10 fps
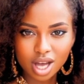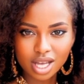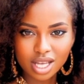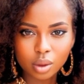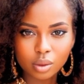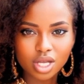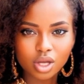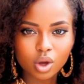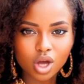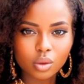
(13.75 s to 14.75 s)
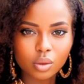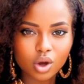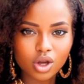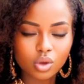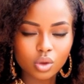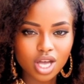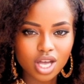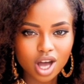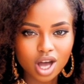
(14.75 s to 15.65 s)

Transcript: and helps us bring you more intriguing